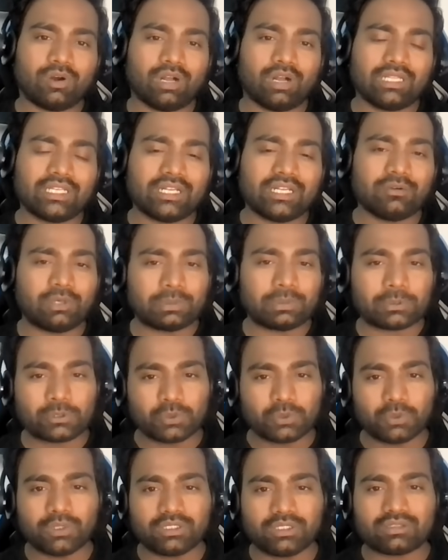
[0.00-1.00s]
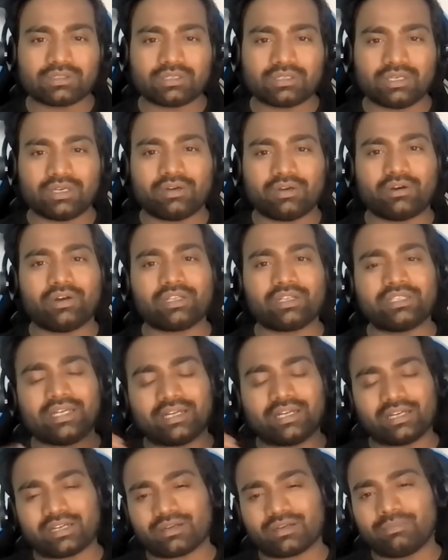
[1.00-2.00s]
all the DevOps tools,
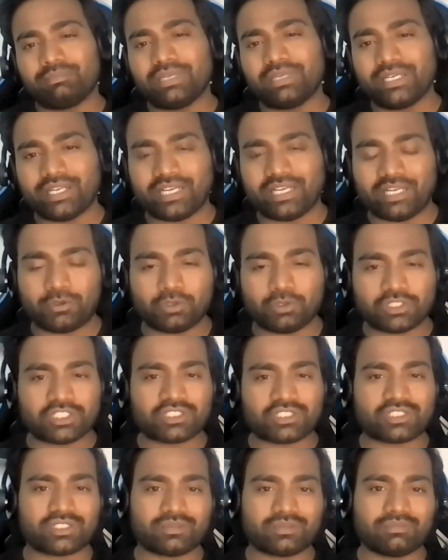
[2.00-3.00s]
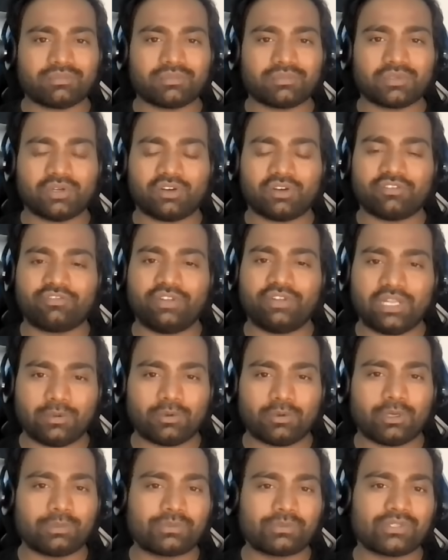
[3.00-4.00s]
the complete ecosystem of
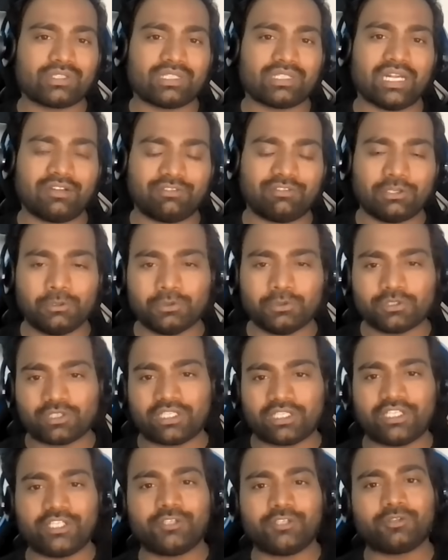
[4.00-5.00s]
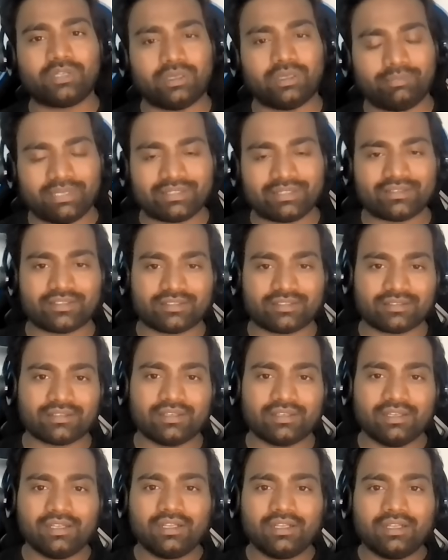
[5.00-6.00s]
DevOps that we use on a day-to-day
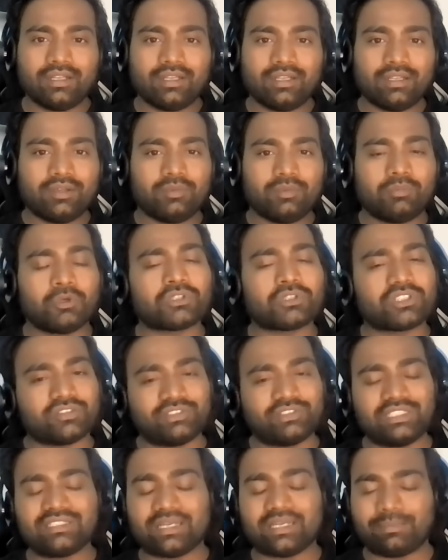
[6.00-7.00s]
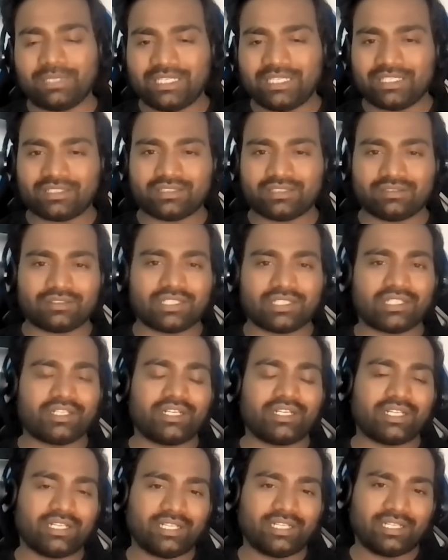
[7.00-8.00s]
basis, most of these applications are
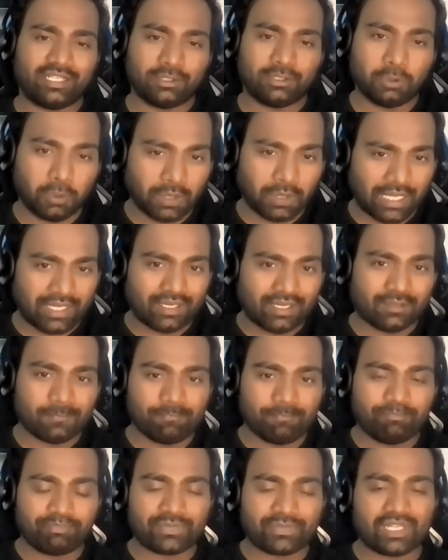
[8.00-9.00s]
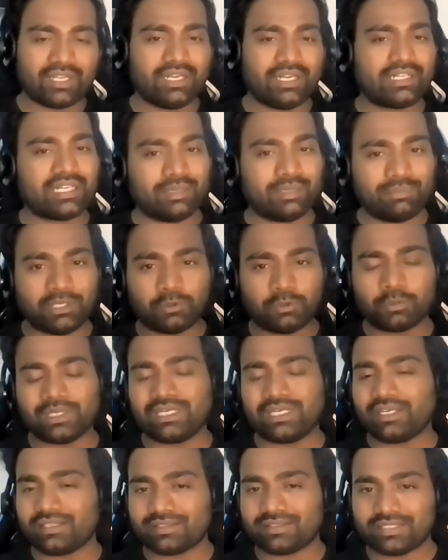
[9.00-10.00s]
written in Golang. It can be
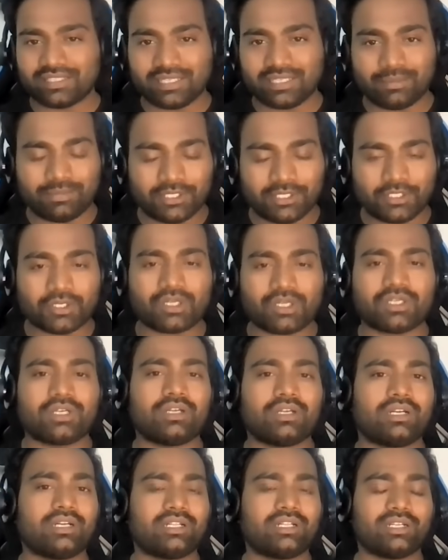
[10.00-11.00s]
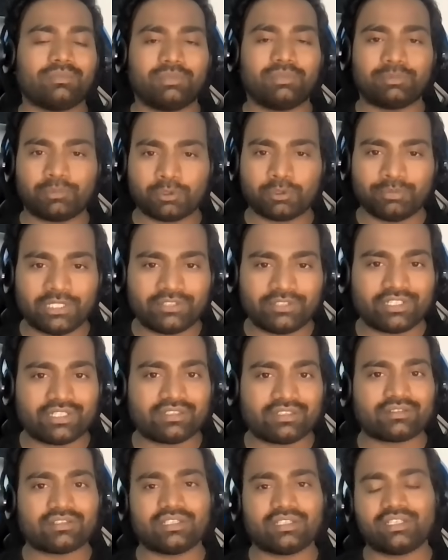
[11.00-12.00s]
Kubernetes, it can be Docker, it can be
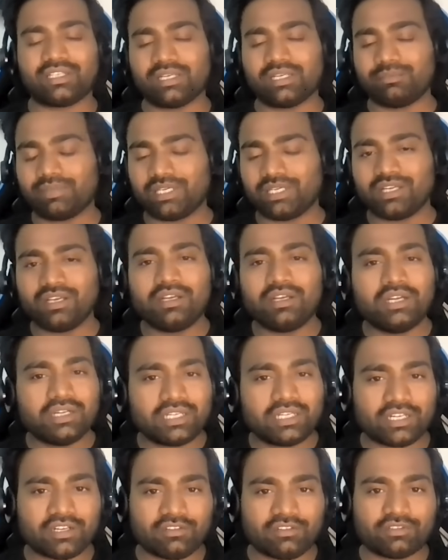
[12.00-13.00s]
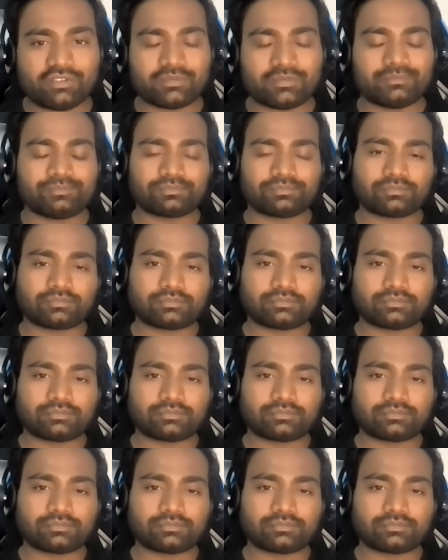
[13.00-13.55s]
Prometheus, it can be Terraform.